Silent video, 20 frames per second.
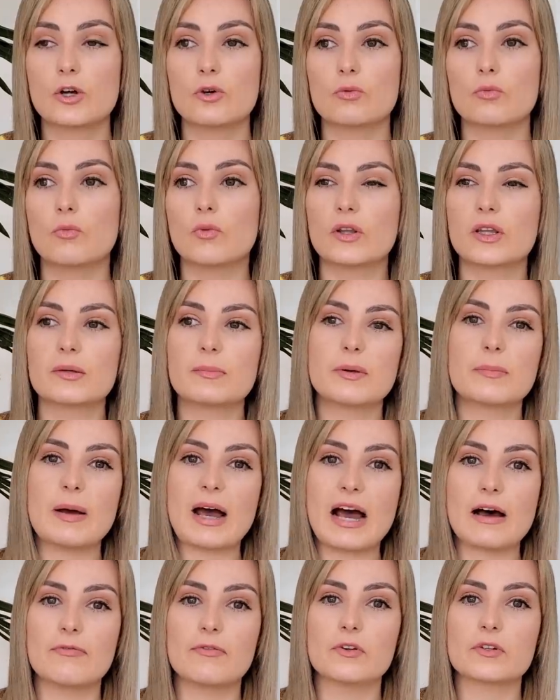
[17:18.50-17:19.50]
really be
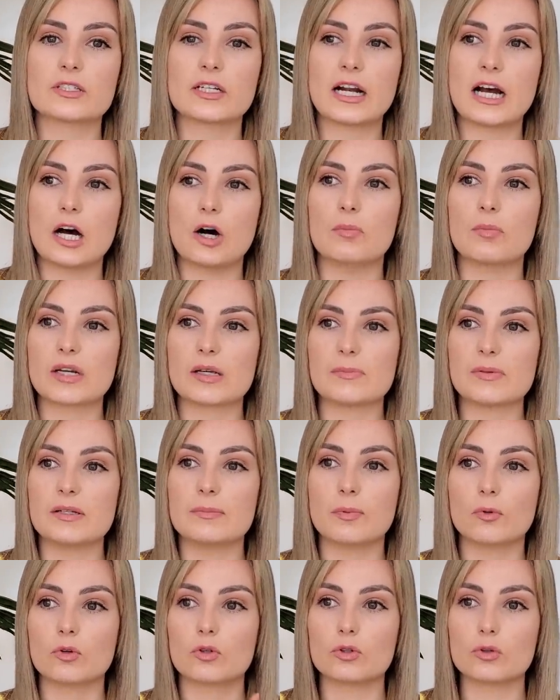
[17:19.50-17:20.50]
baffled at how many
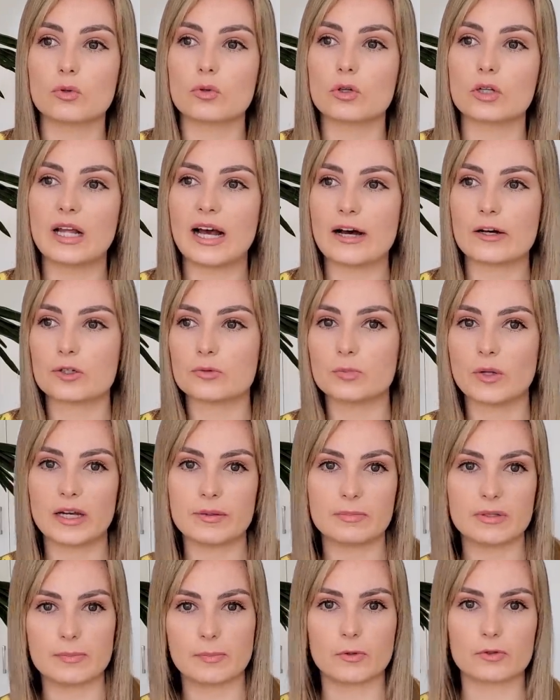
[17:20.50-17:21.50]
people Google how do
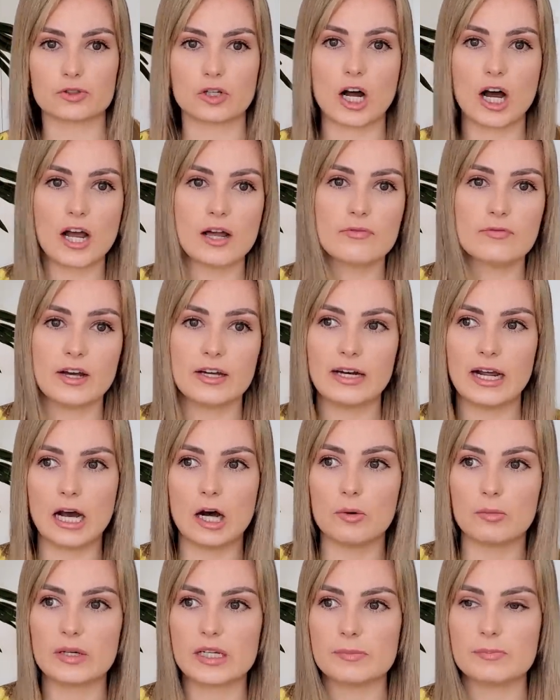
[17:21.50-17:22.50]
blind people drive and
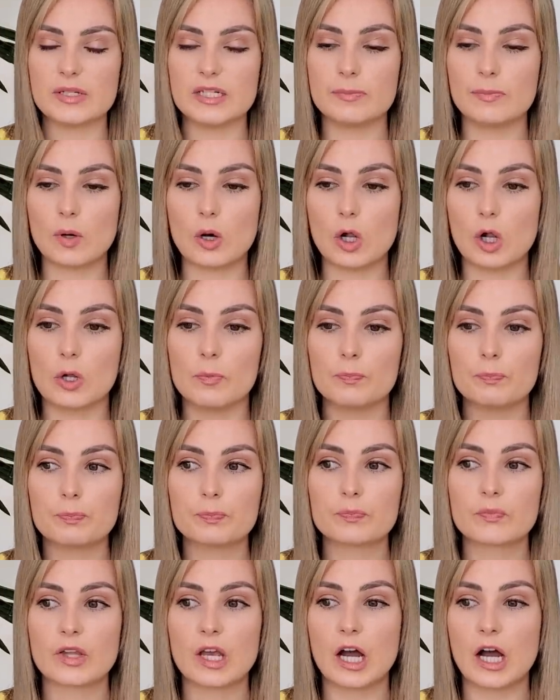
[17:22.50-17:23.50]
how many people
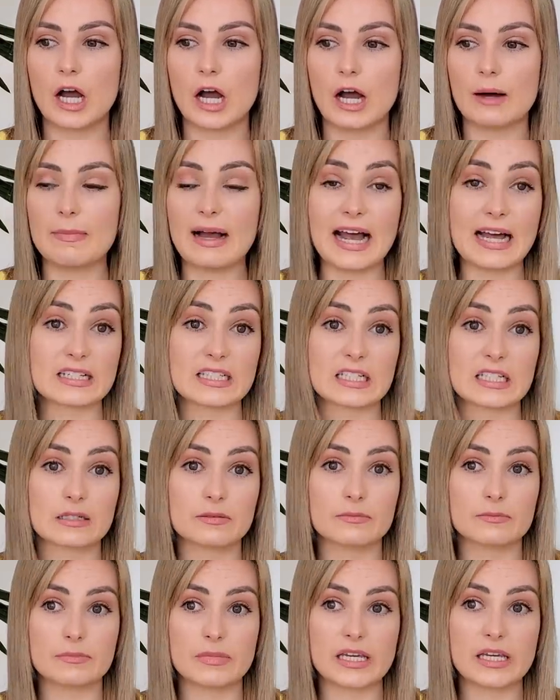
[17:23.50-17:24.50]
ask
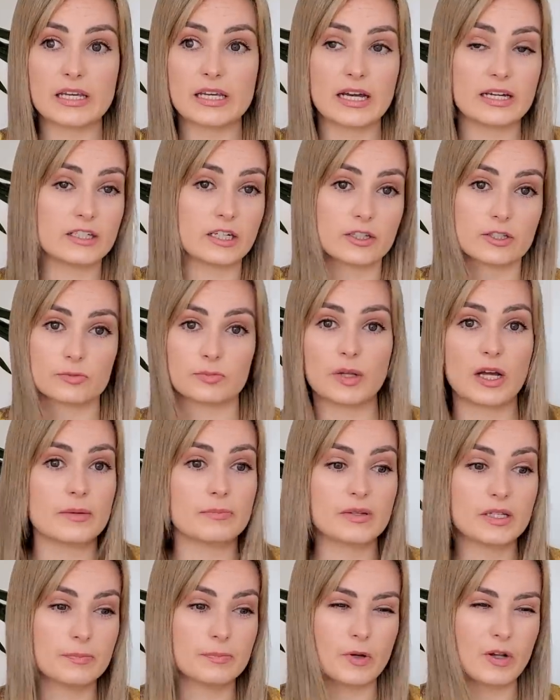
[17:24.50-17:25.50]
me and other
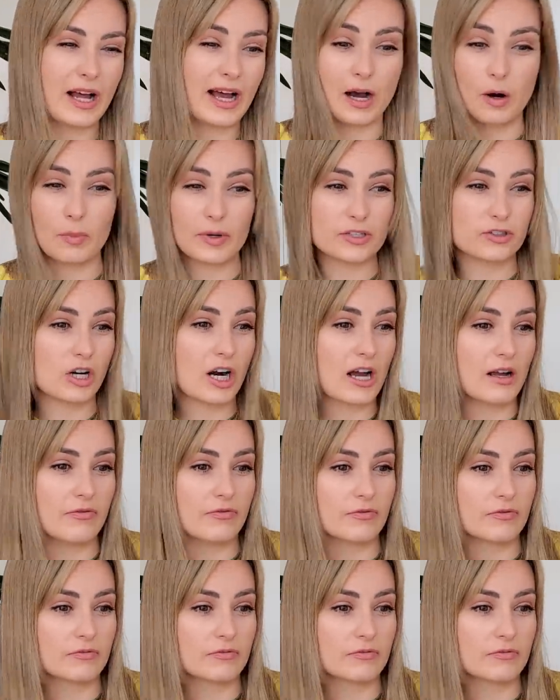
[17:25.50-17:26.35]
blind people how we drive.